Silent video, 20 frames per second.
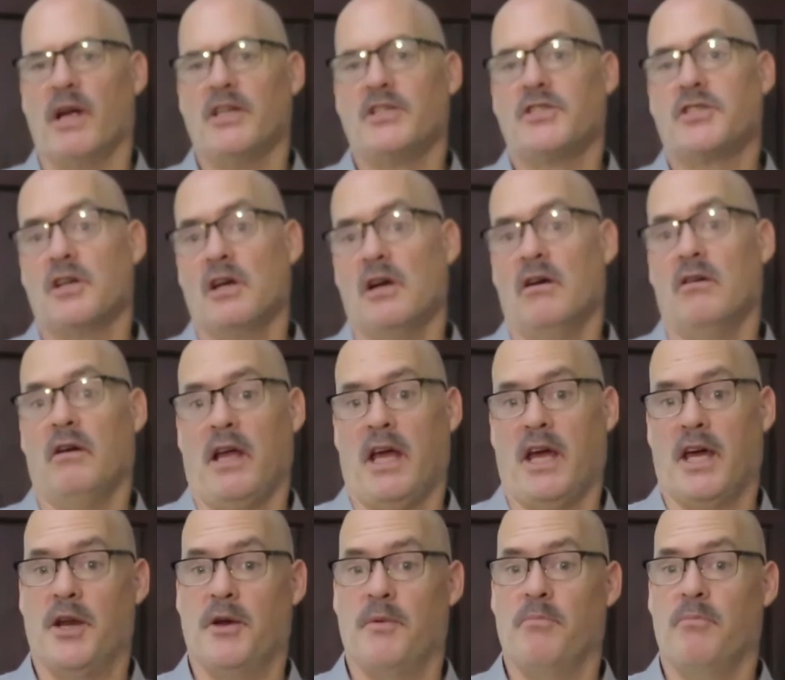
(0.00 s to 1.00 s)
ratio,
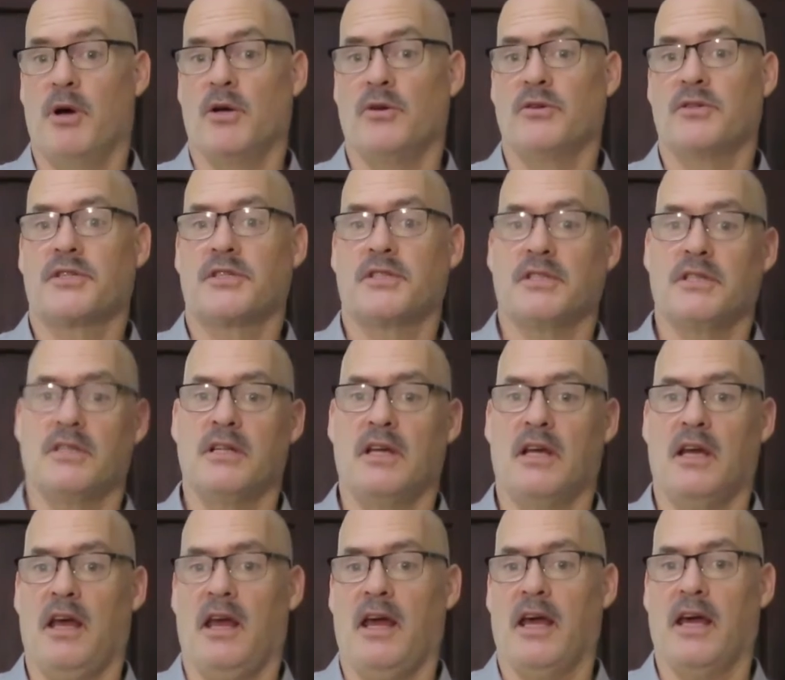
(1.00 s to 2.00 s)
and it
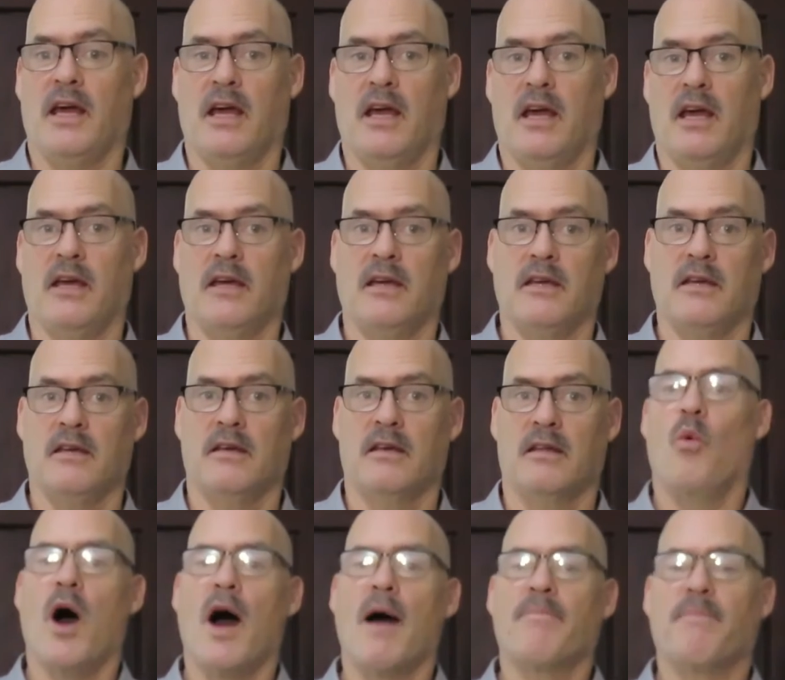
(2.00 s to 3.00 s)
boasted a
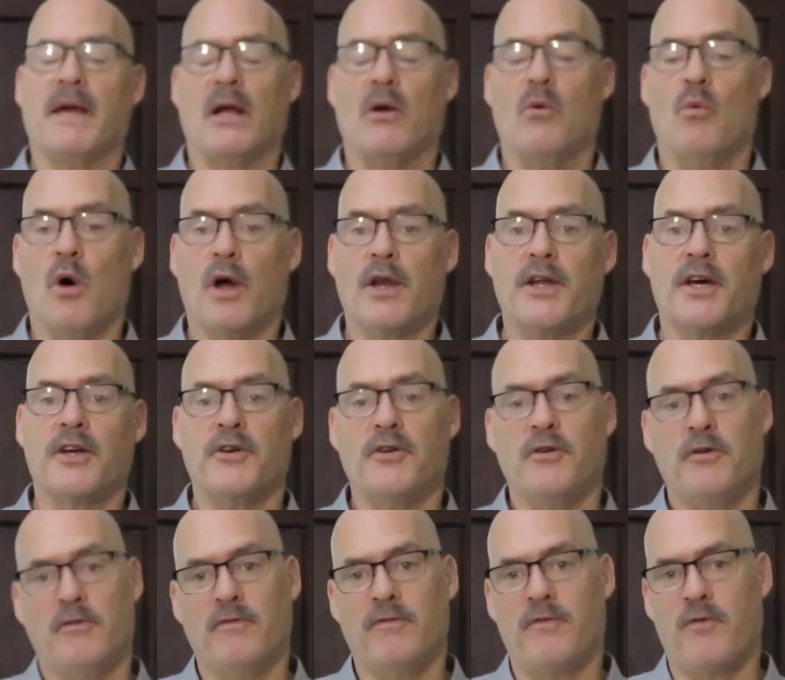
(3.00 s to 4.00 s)
whopping
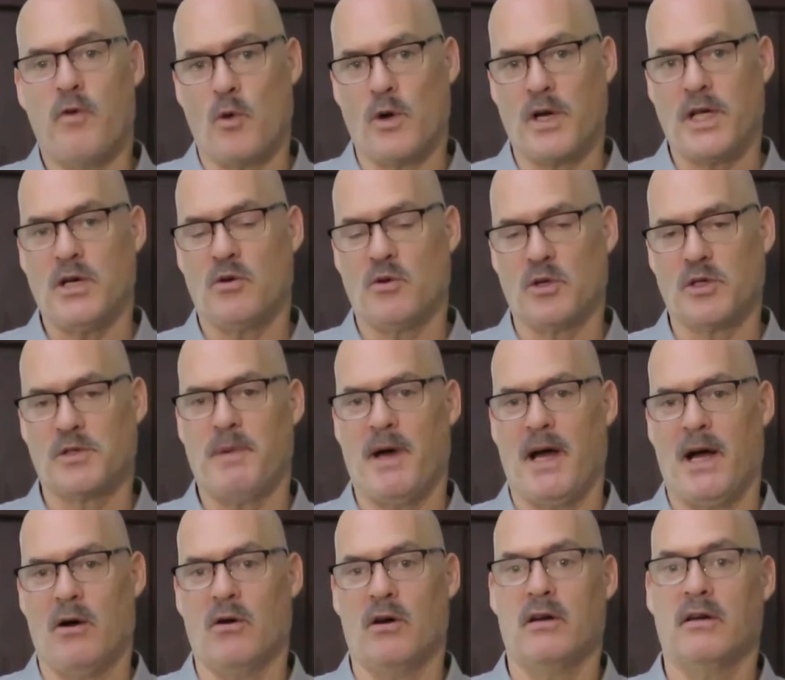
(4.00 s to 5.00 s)
140
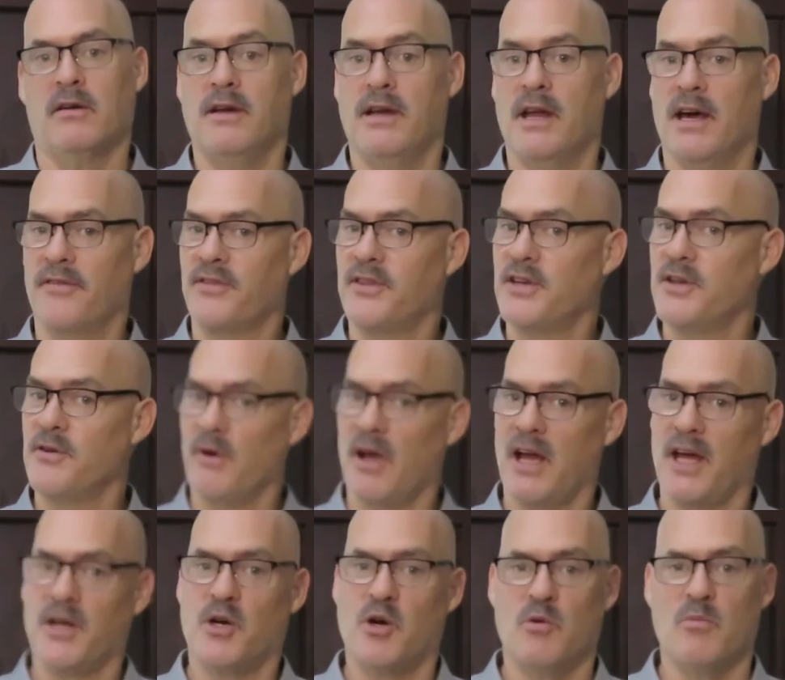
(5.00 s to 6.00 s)
horsepower. Nothing to
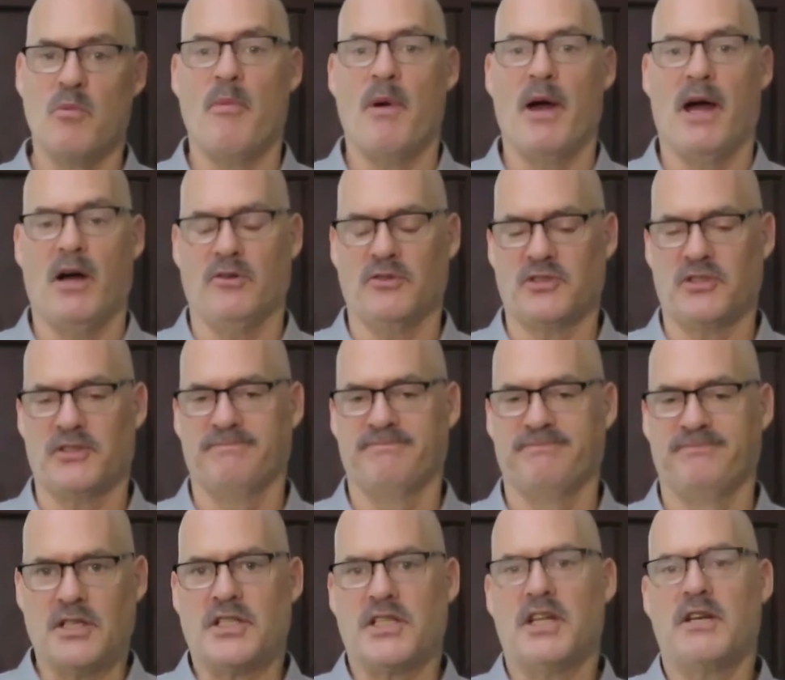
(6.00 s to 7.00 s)
write home about.
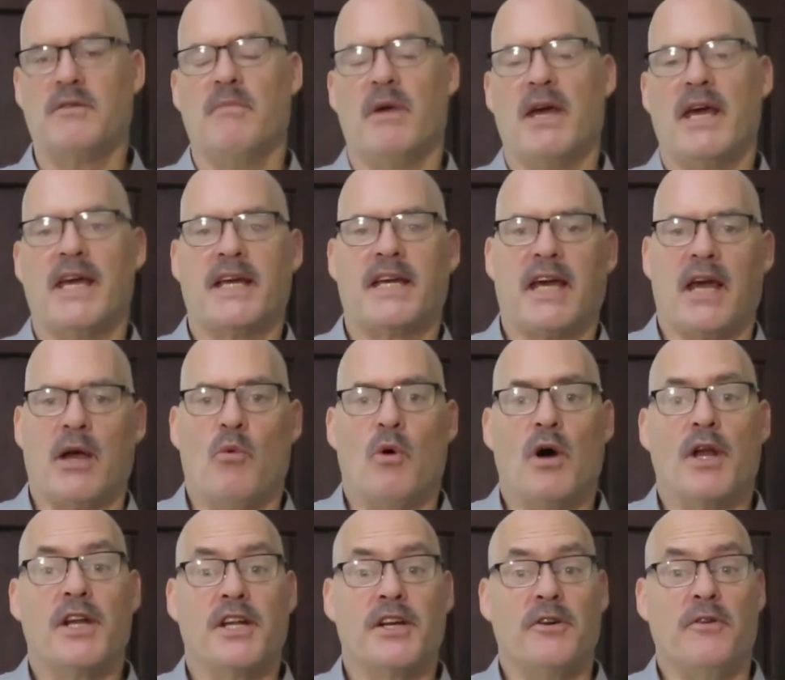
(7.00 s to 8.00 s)
They did make a
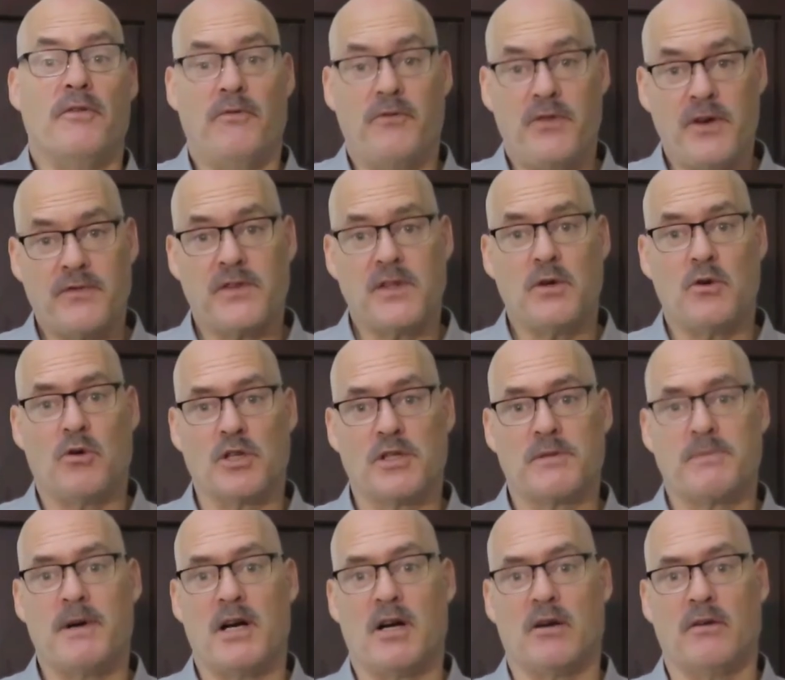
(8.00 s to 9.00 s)
150
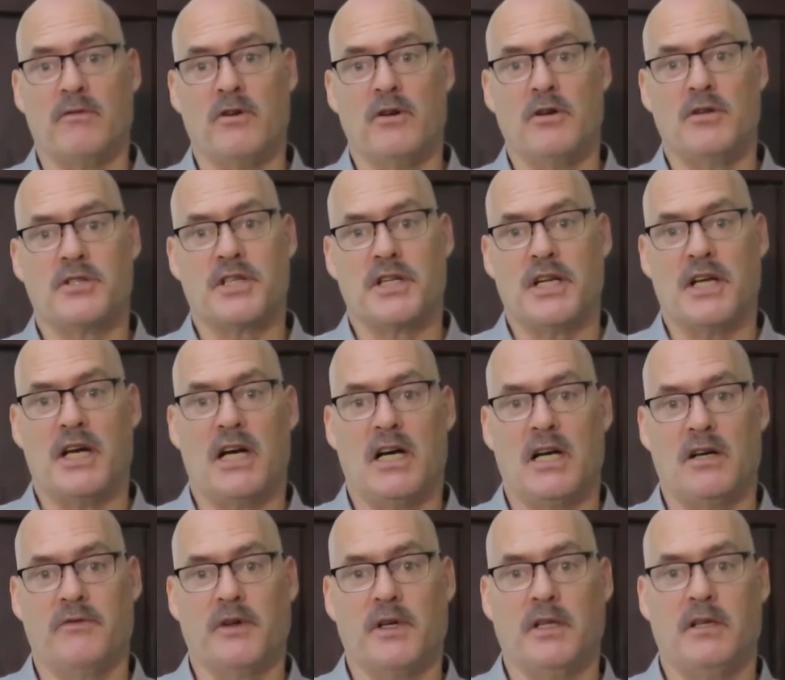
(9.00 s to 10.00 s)
horsepower version
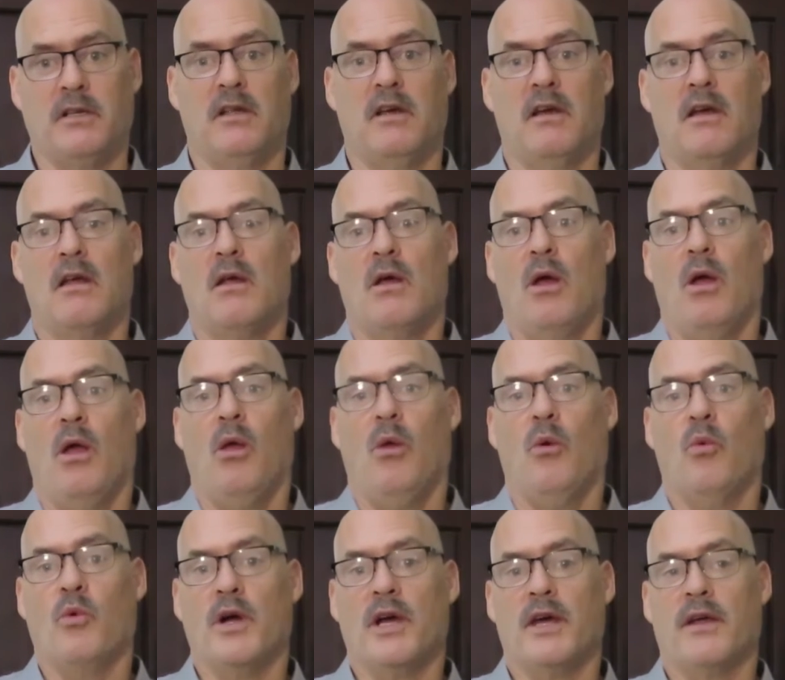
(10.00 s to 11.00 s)
of it
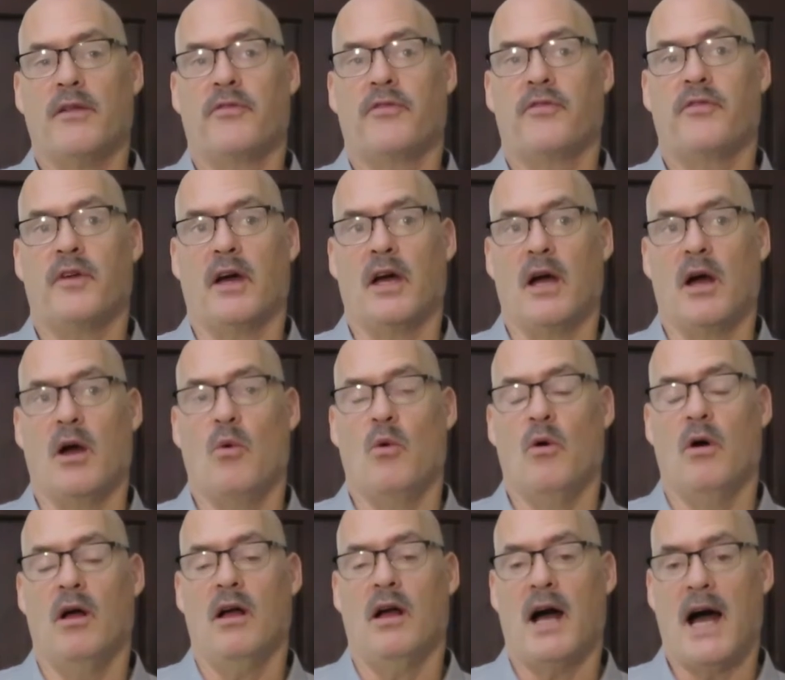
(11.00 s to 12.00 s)
with
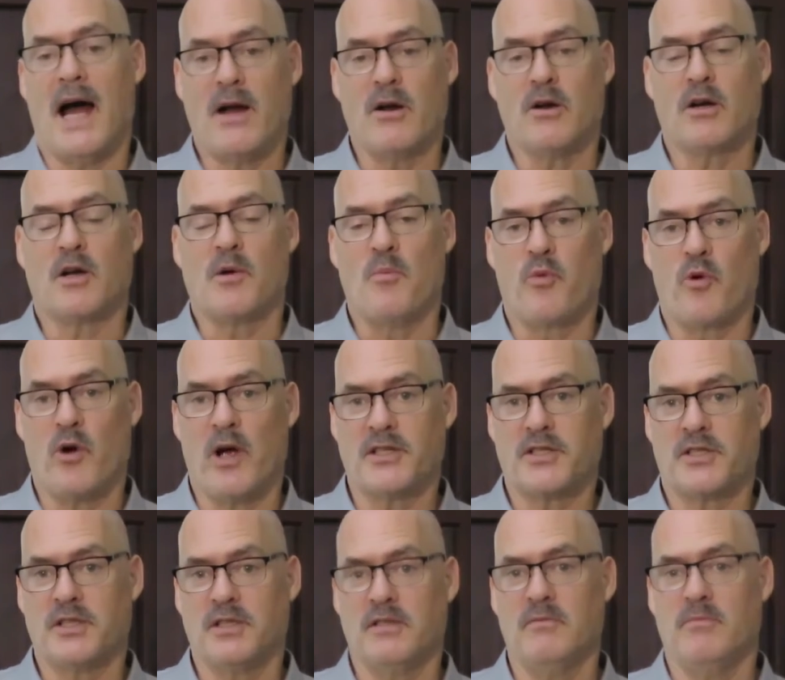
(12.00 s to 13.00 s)
higher
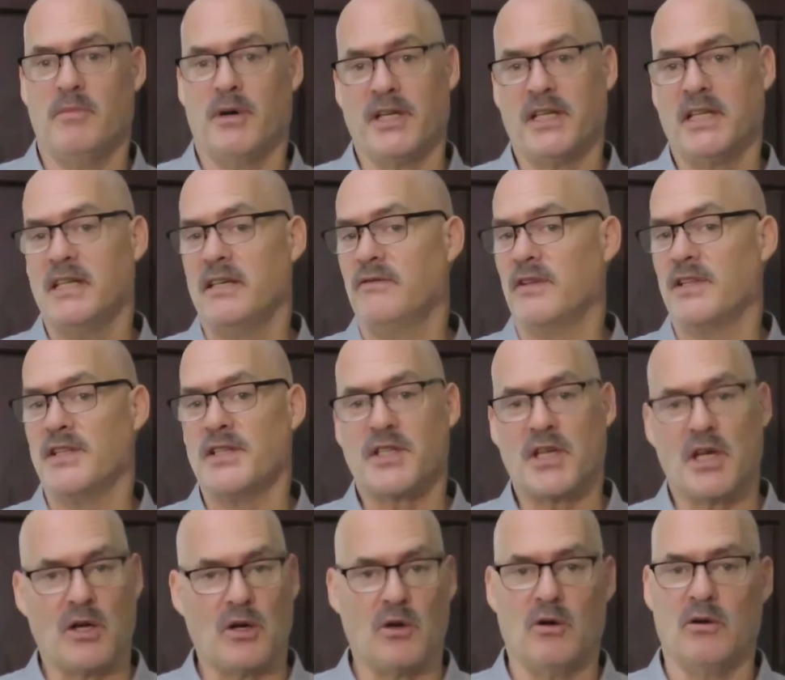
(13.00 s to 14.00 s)
compression, but even
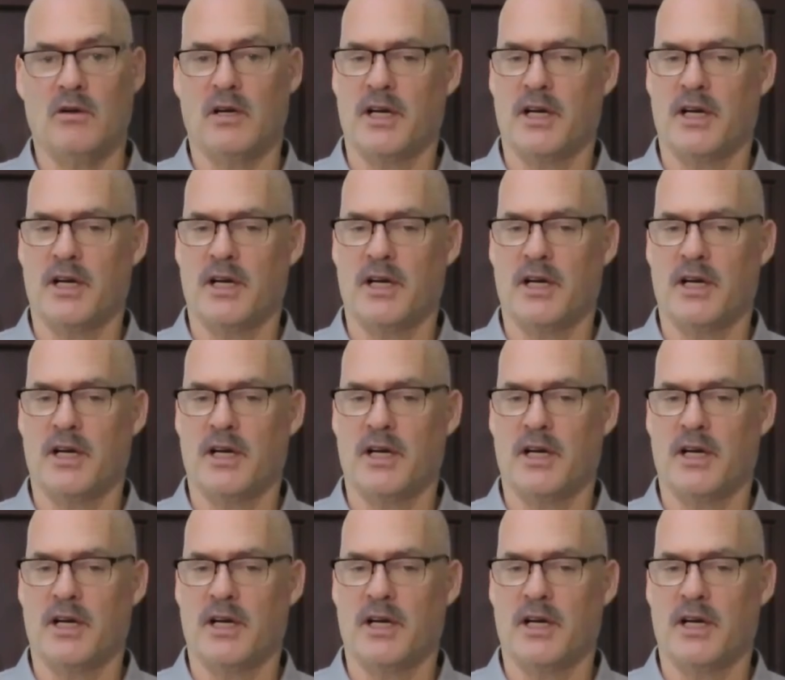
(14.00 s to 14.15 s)
so,